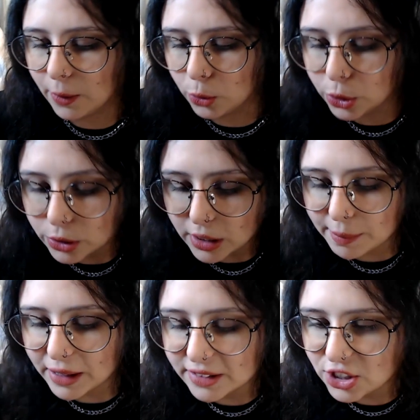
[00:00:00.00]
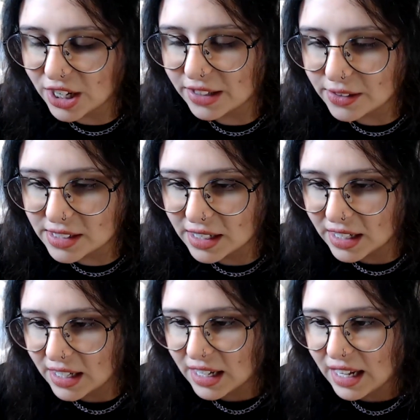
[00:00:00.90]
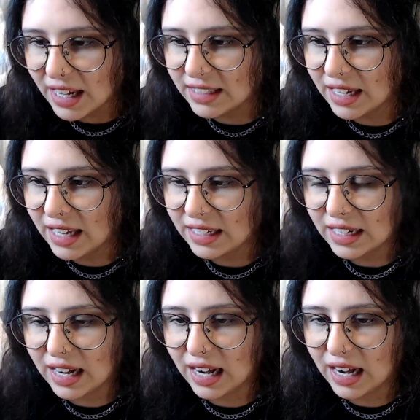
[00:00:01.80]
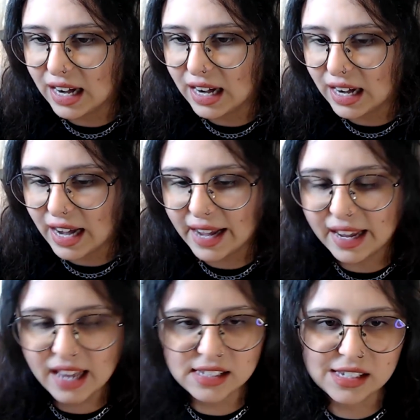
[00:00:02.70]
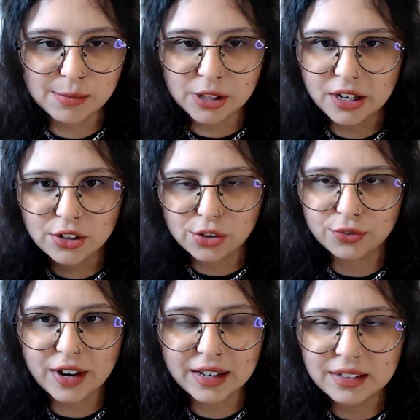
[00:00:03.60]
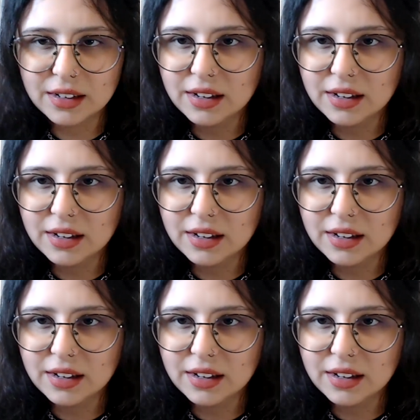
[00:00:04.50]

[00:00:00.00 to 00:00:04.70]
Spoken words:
rule about the channels. And then I asked the simulator to find